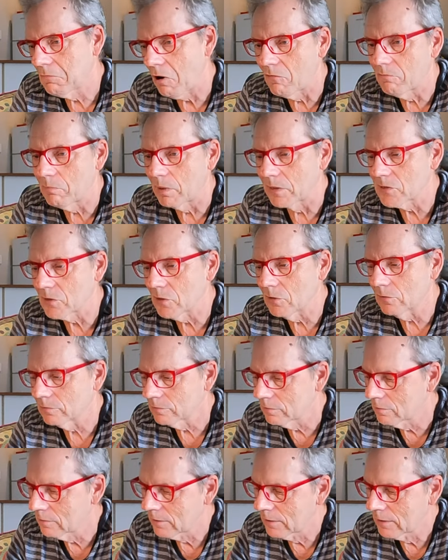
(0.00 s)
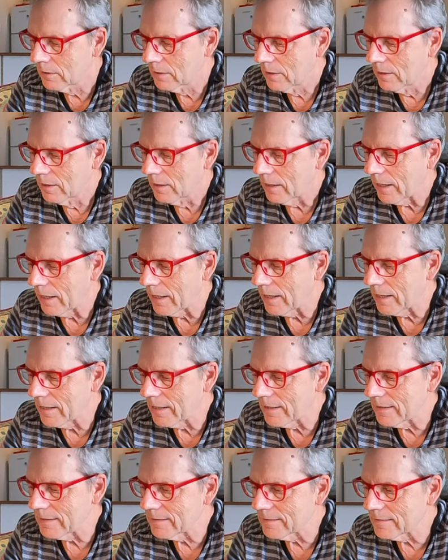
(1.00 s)
of myself
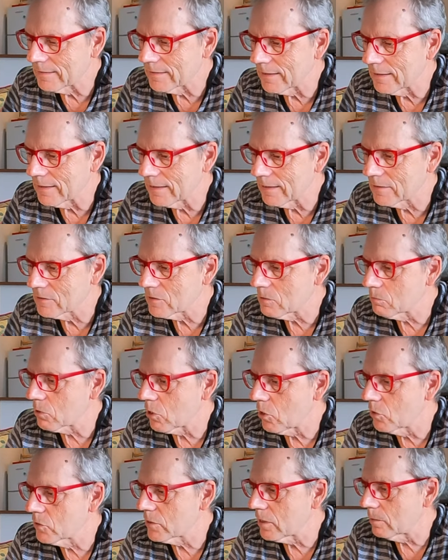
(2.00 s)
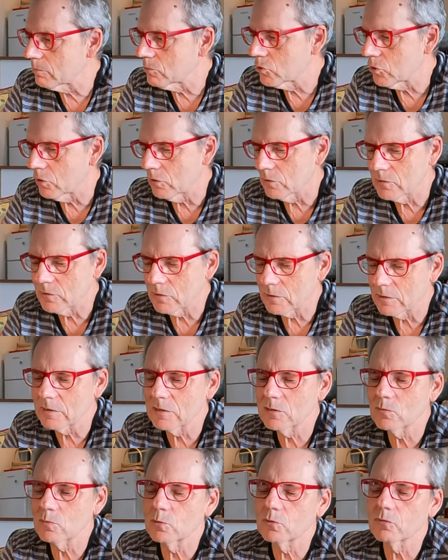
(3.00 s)
and uh, some close-up shots. So
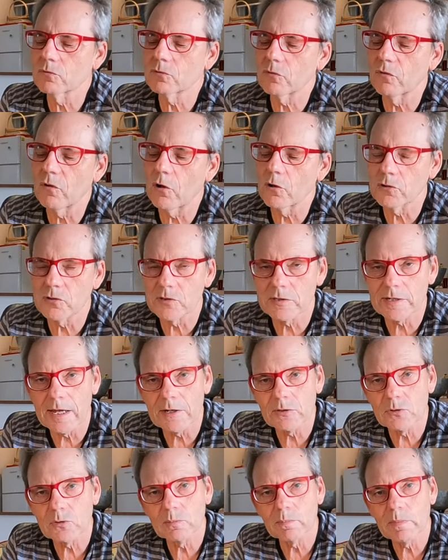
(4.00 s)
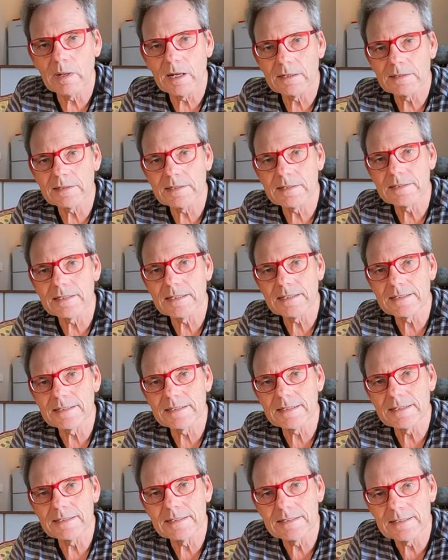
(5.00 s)
this will focus down to about
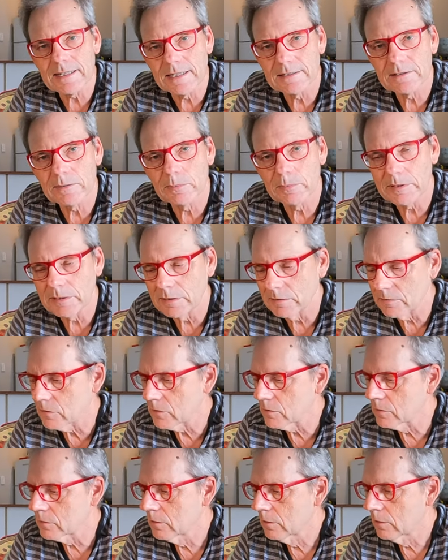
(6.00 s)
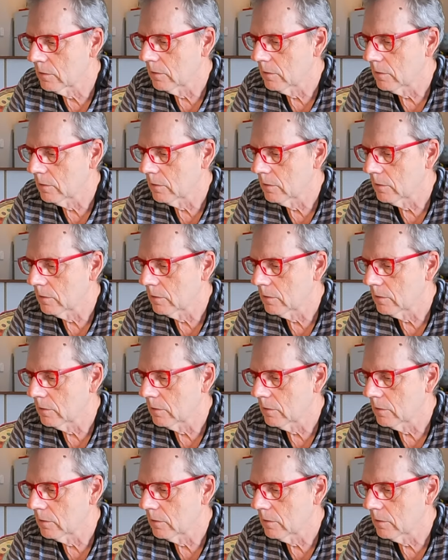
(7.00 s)
60 centimeters.